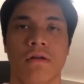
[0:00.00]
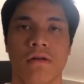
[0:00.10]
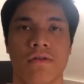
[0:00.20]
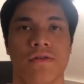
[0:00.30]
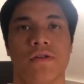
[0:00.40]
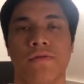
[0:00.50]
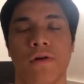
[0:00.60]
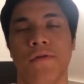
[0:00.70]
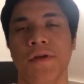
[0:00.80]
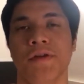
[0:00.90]
So
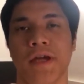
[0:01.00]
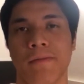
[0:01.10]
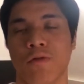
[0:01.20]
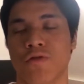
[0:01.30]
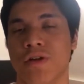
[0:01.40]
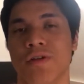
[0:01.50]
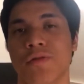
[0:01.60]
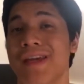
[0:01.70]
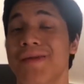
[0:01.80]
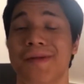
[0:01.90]
for a video game, we're trying
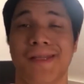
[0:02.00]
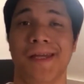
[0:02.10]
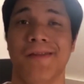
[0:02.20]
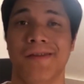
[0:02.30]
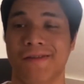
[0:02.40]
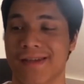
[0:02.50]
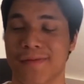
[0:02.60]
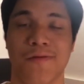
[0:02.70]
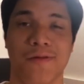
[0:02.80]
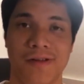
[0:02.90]
to imitate this type
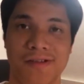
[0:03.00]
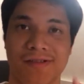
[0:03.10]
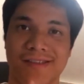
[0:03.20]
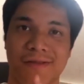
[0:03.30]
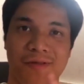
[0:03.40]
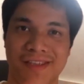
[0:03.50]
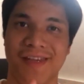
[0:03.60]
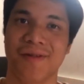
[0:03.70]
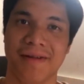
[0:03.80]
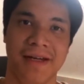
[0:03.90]
of collisions that we see
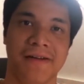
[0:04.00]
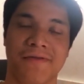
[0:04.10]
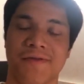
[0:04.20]
in real life.